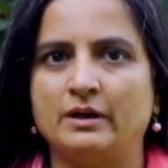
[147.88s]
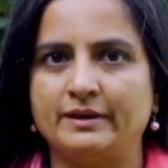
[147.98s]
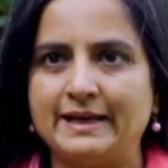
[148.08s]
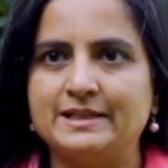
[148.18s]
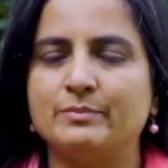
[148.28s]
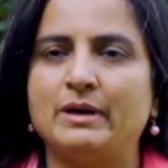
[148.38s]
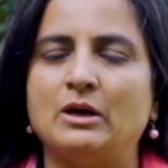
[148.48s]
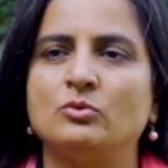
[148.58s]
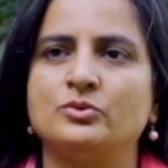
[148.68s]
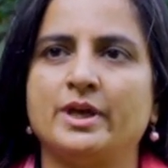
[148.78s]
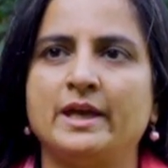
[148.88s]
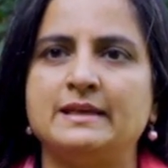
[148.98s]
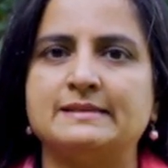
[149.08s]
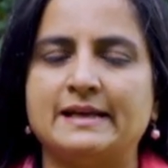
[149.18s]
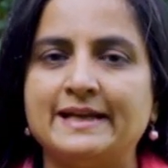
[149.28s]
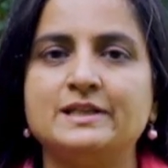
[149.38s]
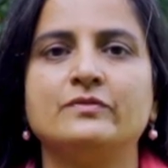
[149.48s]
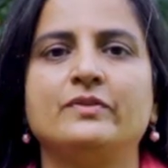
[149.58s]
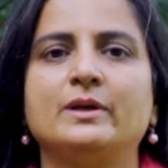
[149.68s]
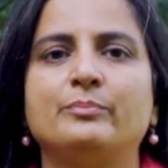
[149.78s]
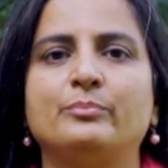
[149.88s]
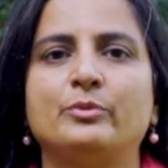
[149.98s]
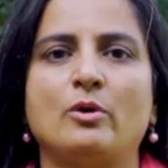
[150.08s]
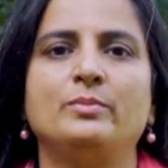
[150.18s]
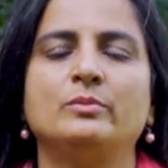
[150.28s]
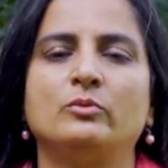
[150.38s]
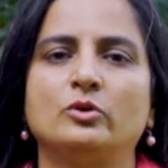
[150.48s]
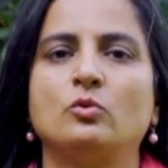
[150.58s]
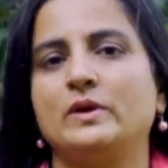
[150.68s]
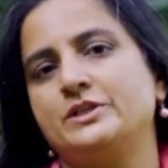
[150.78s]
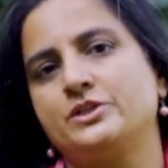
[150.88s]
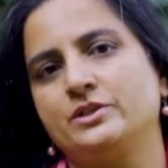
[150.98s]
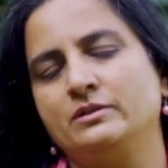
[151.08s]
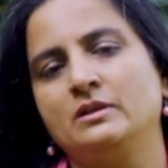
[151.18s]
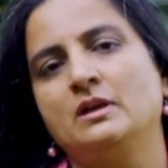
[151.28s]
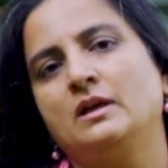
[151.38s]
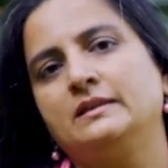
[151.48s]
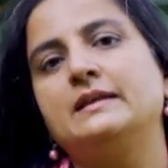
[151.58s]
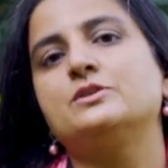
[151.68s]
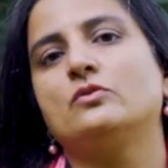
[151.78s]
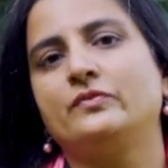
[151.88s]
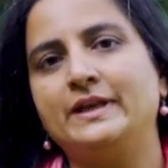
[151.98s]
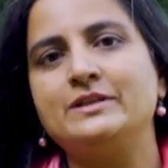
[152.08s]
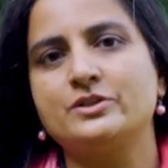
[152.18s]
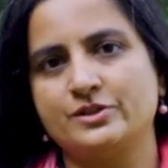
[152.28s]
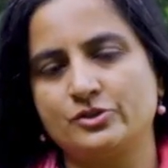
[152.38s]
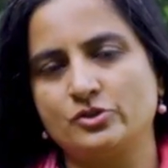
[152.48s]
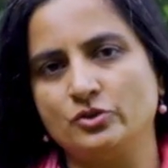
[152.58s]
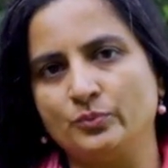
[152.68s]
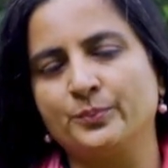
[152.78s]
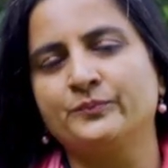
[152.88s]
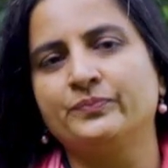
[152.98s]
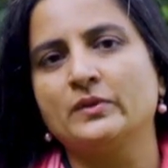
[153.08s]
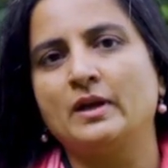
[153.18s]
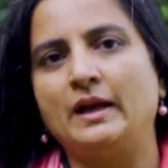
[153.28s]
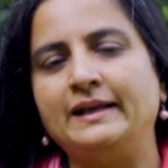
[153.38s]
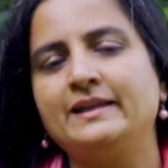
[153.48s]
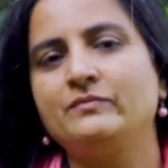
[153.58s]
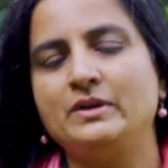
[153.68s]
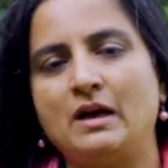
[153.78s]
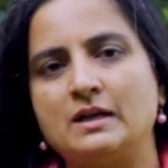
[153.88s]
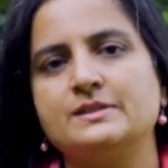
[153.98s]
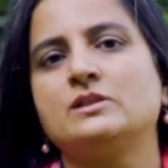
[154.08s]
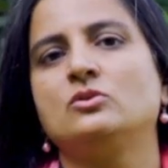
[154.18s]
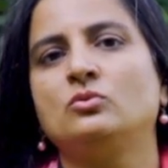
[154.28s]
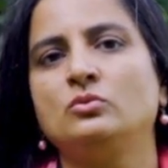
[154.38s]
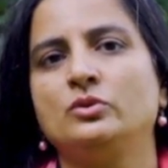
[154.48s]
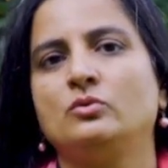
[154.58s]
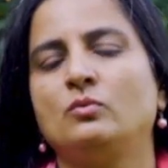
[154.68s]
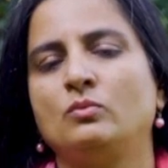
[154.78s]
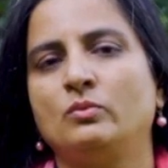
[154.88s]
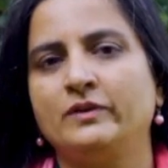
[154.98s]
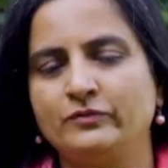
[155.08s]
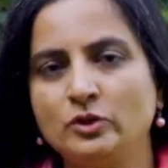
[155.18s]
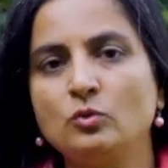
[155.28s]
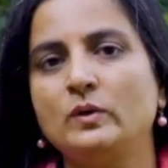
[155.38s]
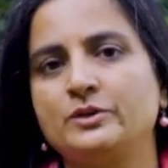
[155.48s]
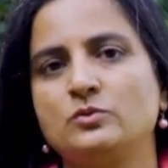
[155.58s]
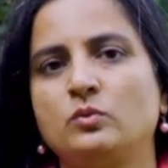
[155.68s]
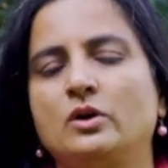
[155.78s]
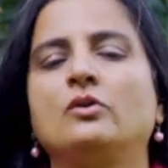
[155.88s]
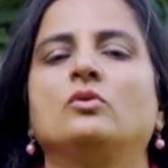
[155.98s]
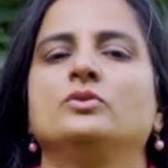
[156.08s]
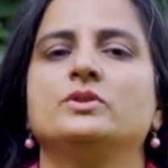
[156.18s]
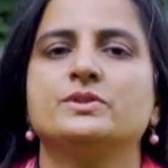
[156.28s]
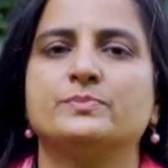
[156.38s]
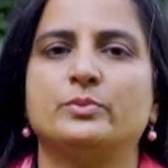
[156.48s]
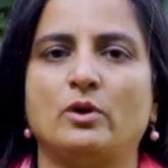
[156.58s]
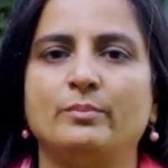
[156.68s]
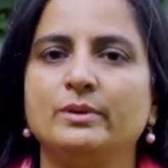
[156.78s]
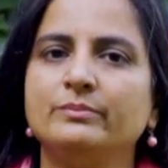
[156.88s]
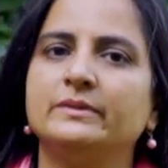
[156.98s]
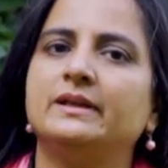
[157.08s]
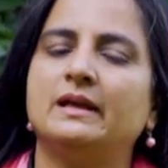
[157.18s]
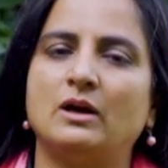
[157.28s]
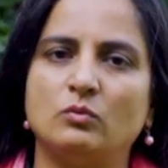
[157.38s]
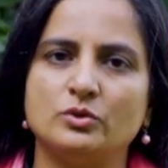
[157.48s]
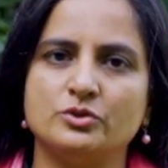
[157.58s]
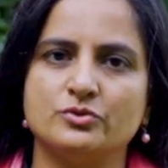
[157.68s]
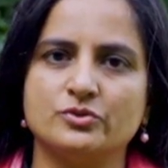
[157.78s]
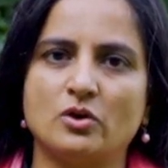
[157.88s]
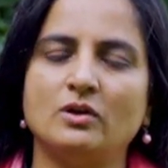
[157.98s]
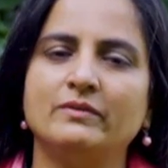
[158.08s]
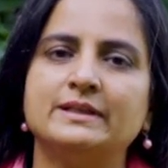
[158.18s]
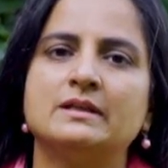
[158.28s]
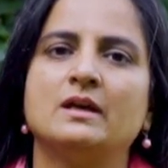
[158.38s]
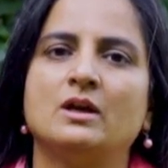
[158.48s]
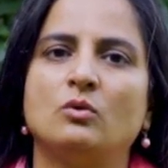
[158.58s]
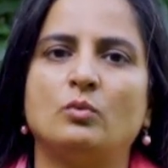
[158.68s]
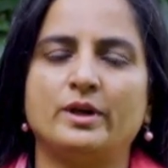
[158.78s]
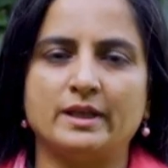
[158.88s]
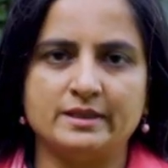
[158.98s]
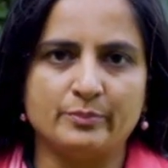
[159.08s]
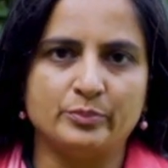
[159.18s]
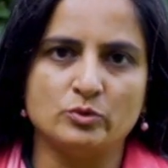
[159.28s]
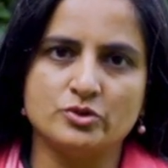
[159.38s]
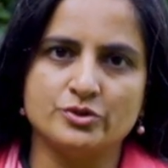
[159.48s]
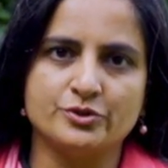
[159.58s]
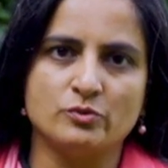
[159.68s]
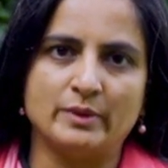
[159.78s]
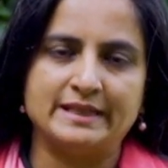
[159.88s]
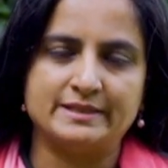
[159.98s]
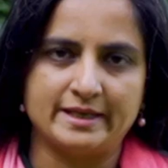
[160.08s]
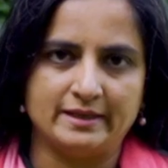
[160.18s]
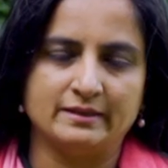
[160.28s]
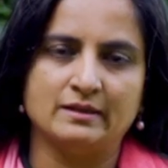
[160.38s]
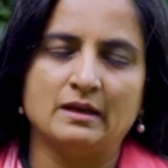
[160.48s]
write about a scientific problem or question that's of interest to you. And then we ask you, you know, if you were to work on this problem, then how would you solve it? What are the approaches you might take?